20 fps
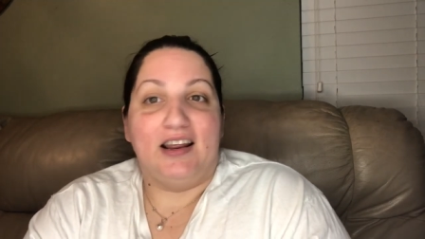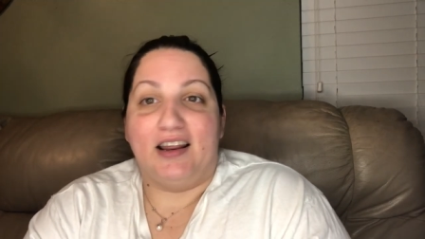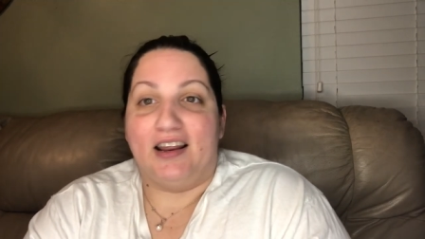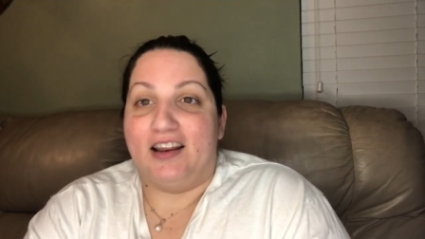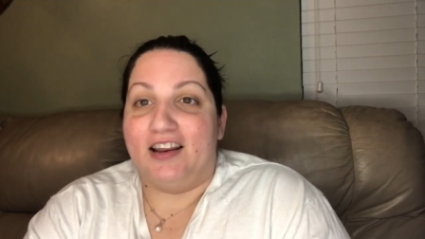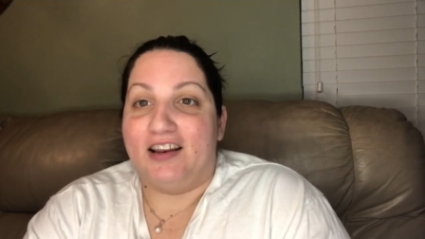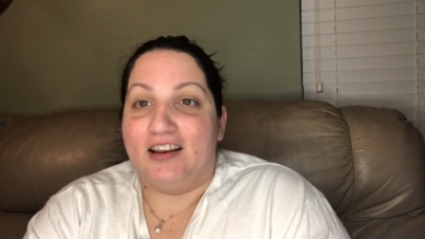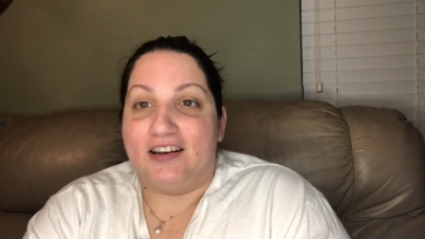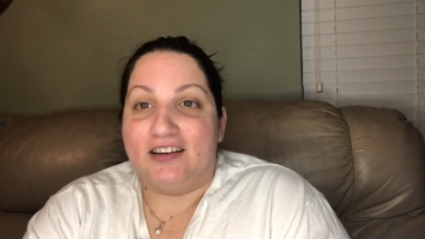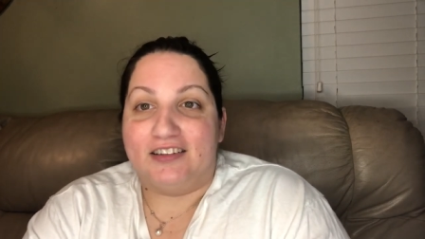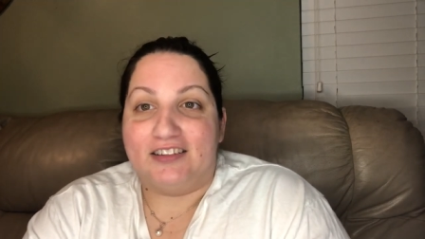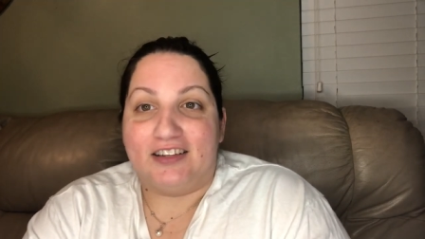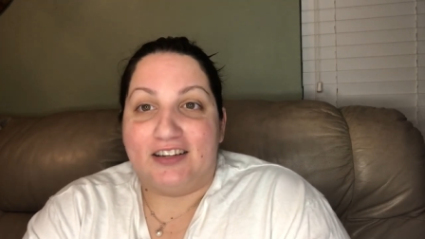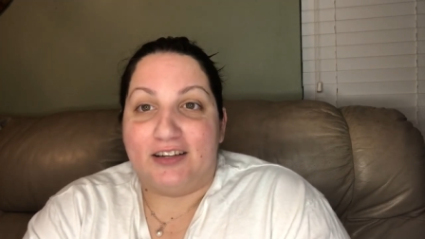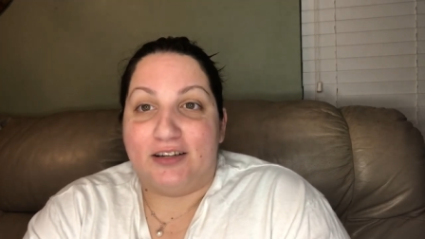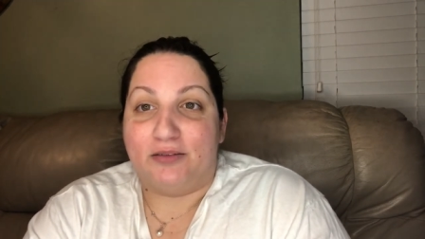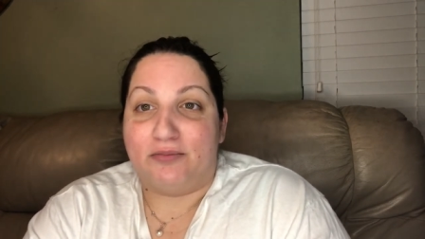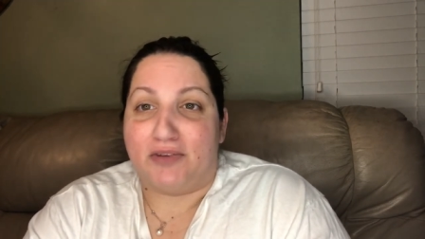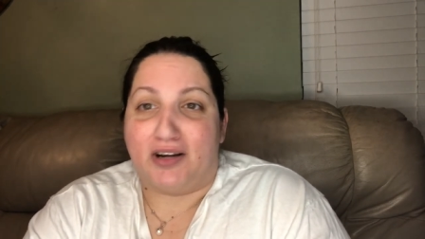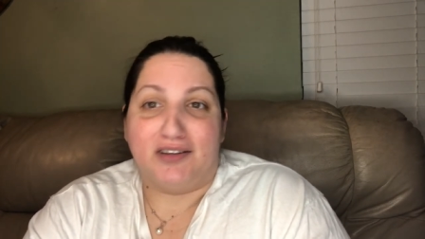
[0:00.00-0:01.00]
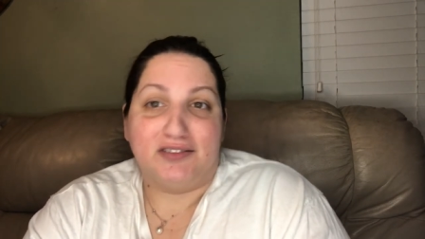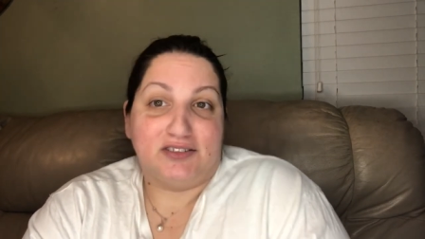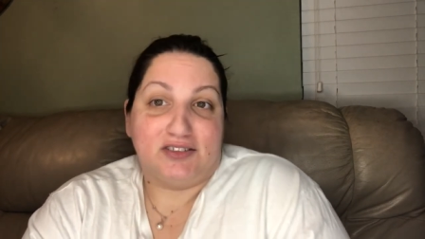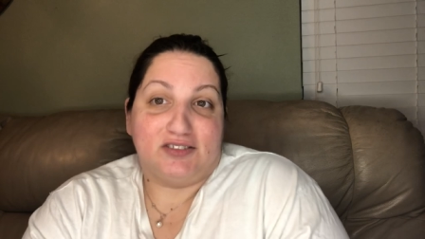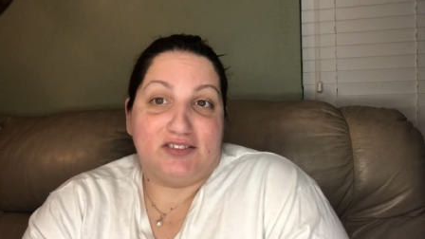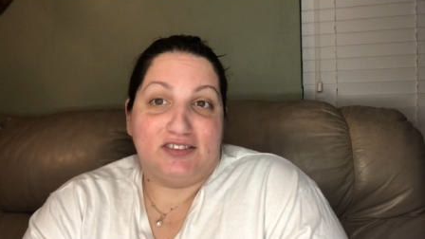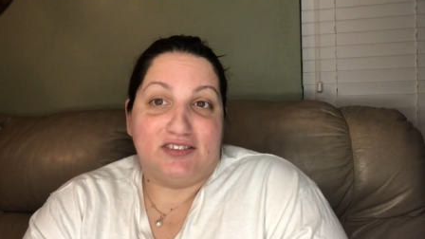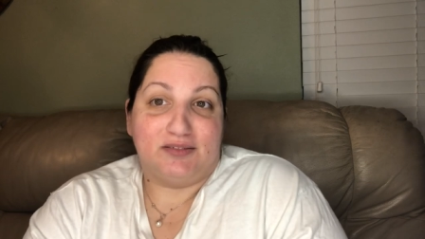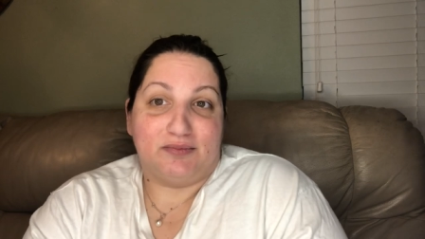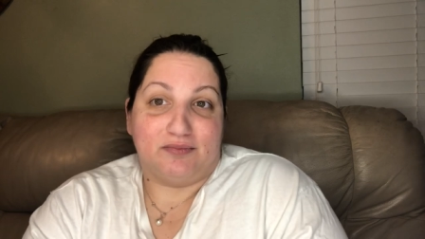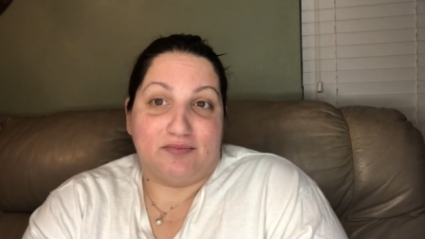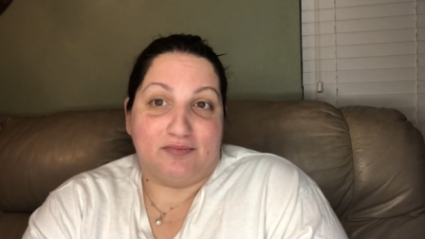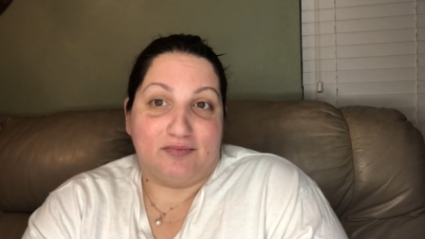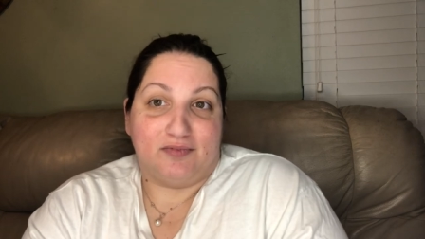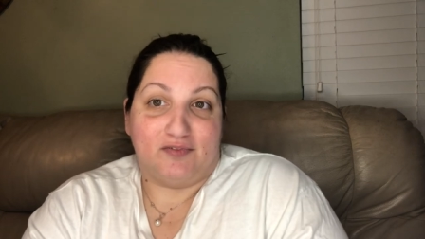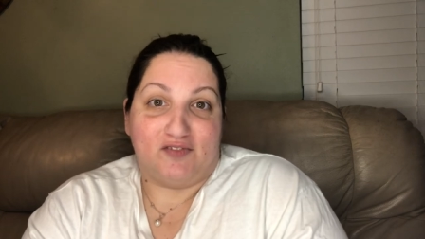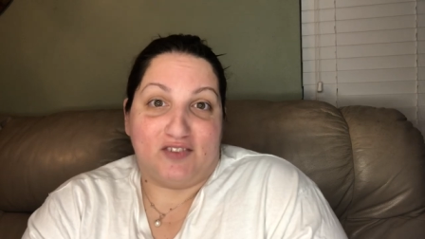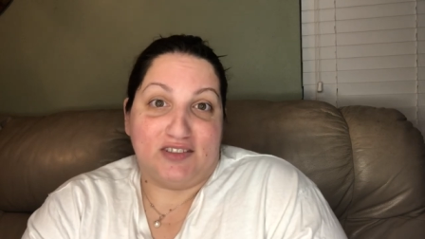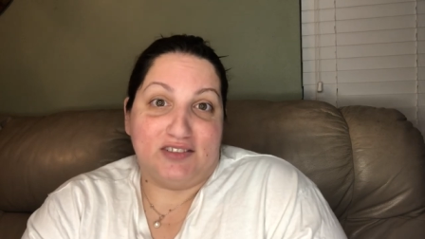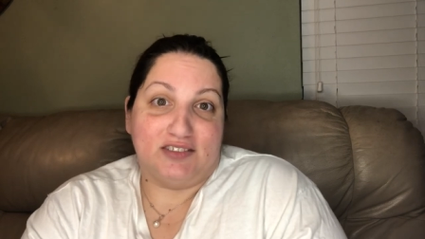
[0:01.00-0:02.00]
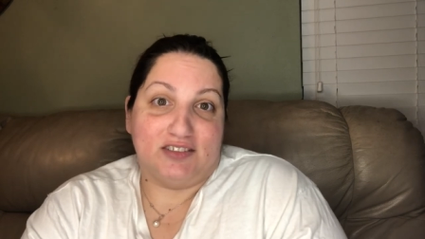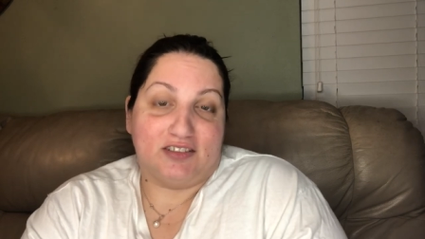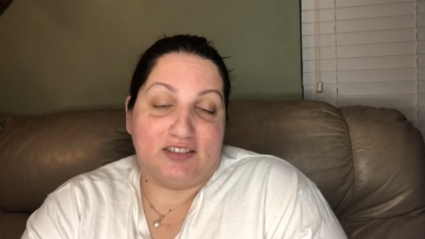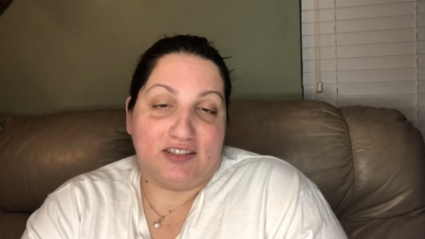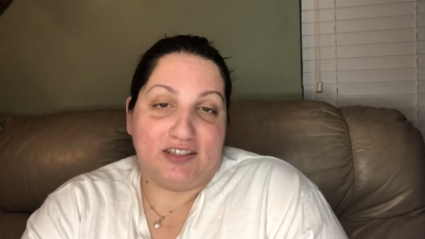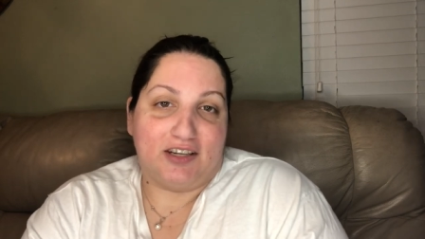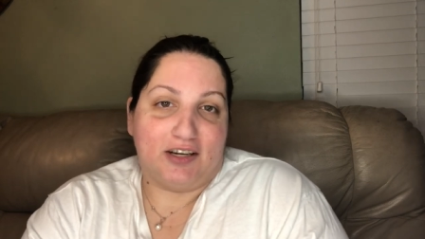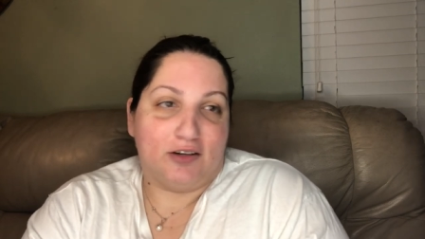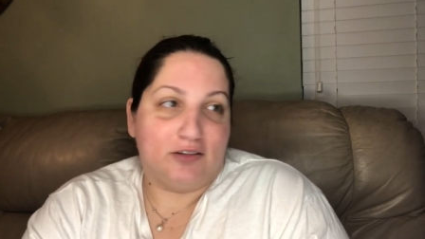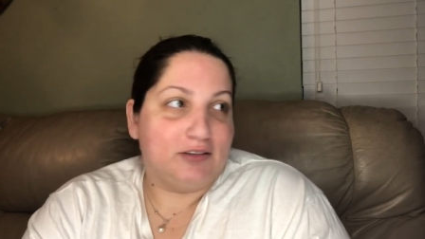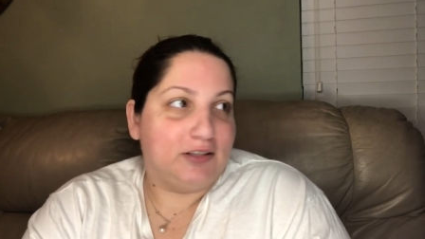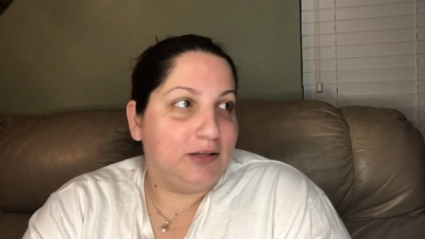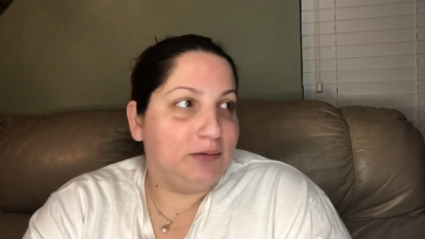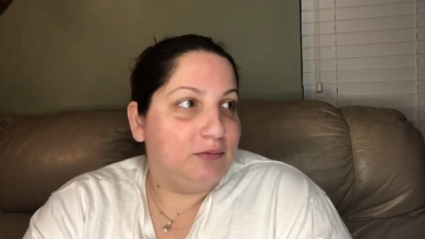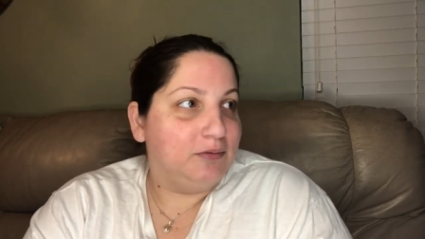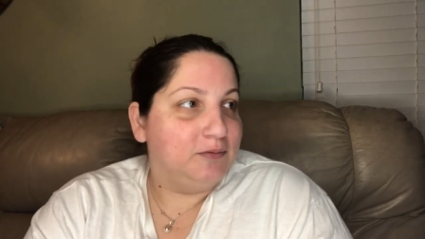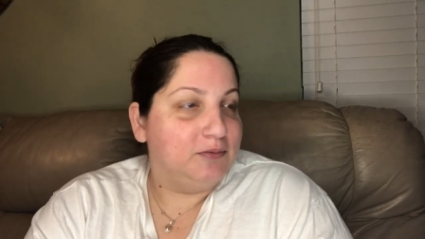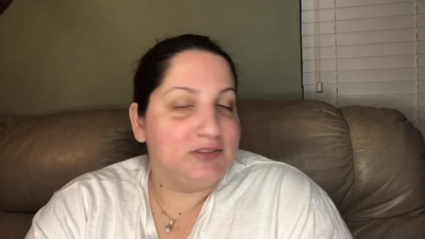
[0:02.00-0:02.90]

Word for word: and also just physically healthy,